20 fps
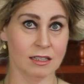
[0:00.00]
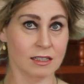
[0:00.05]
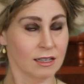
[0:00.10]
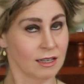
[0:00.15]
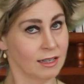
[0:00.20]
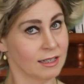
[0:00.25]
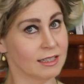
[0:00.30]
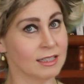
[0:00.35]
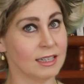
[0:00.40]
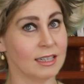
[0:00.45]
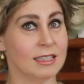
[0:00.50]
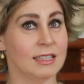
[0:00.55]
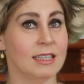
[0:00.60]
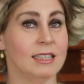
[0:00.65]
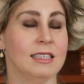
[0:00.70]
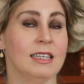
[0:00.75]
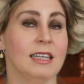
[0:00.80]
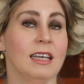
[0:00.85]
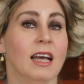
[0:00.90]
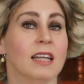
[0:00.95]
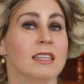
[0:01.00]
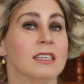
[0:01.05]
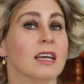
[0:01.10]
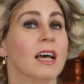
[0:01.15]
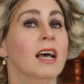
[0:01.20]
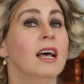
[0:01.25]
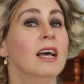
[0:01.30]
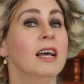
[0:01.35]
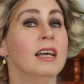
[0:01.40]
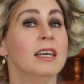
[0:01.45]
tricksy city, and
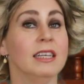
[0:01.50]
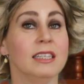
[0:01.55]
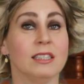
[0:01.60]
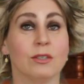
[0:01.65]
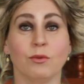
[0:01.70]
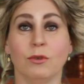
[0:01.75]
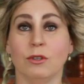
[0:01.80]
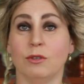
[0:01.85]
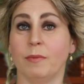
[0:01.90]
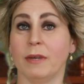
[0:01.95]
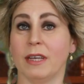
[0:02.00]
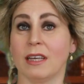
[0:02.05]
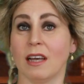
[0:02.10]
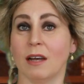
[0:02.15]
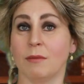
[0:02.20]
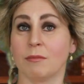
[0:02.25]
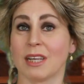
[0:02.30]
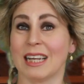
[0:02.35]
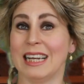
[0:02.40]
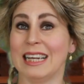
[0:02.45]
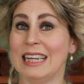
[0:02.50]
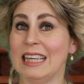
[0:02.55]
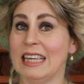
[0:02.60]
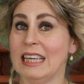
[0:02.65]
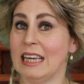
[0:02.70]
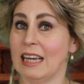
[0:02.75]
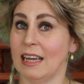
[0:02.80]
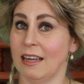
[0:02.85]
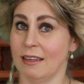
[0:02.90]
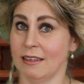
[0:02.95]
it would become
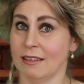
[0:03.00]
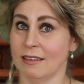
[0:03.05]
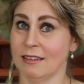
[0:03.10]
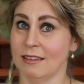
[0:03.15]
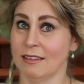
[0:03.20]
clear